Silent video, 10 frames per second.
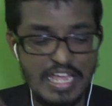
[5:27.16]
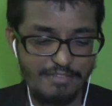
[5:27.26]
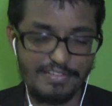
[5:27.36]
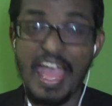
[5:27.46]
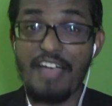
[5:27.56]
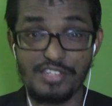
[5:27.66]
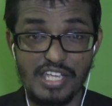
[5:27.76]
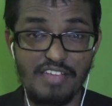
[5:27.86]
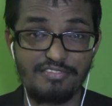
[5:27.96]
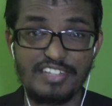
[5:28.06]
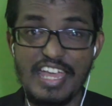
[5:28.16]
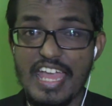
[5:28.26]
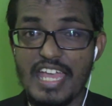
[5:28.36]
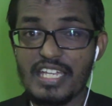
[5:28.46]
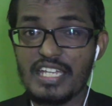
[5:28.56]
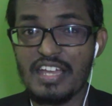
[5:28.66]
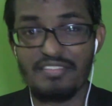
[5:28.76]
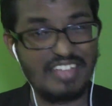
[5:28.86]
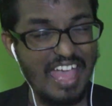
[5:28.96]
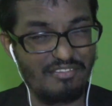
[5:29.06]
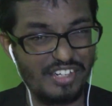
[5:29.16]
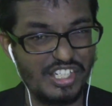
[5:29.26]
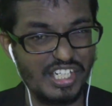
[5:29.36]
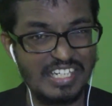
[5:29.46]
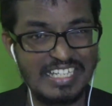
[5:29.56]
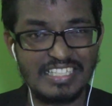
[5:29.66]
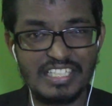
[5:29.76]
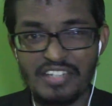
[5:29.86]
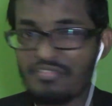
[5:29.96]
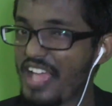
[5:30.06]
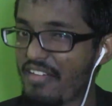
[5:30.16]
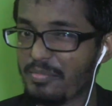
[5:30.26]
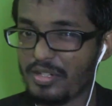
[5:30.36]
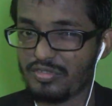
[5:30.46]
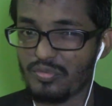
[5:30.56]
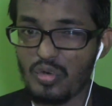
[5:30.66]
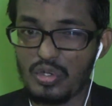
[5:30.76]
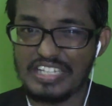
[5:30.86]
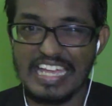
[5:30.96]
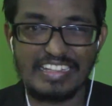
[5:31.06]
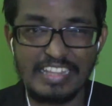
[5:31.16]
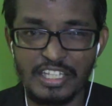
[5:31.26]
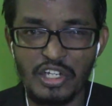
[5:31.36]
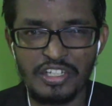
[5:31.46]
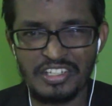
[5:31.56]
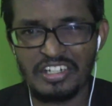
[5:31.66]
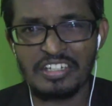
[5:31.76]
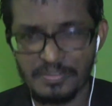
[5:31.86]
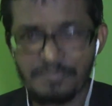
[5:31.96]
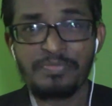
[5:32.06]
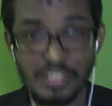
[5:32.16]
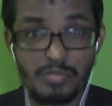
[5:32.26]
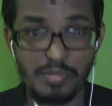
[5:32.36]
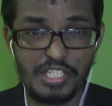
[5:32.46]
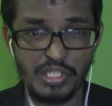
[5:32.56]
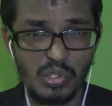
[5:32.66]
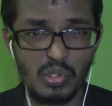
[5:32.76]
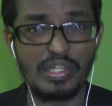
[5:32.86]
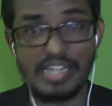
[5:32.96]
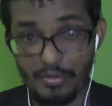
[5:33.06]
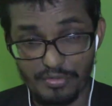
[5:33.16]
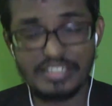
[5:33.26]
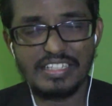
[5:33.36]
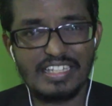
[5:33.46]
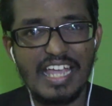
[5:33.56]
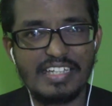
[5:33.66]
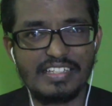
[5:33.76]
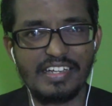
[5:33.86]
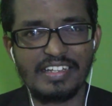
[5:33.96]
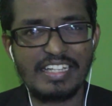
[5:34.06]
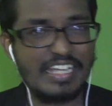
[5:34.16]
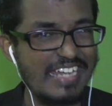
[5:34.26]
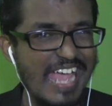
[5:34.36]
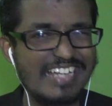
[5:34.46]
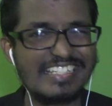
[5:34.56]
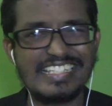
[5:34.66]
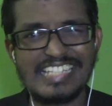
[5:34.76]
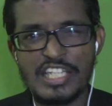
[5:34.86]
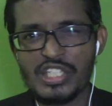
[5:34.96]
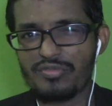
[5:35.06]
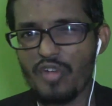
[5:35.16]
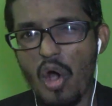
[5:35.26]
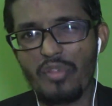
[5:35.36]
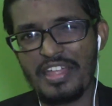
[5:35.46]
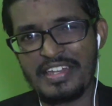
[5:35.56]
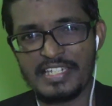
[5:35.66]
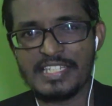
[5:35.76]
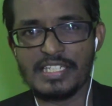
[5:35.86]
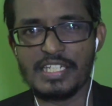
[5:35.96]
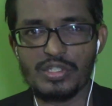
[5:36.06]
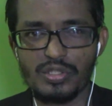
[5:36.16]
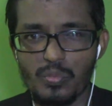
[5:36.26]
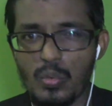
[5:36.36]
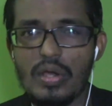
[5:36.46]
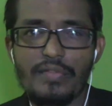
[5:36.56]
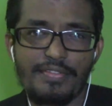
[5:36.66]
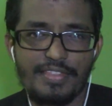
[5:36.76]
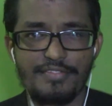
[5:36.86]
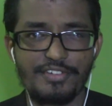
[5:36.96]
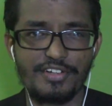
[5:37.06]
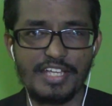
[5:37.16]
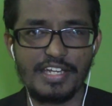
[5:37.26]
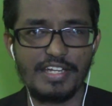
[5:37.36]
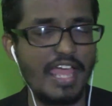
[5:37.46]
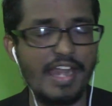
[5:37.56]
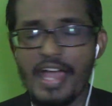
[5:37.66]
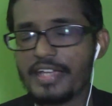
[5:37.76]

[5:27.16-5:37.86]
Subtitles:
we have JFK, we have Richard Nixon, we have a bit of the Watergate thing going on. It's pretty cool and I really liked it. It adds a sense of authenticity to the world that they've created and I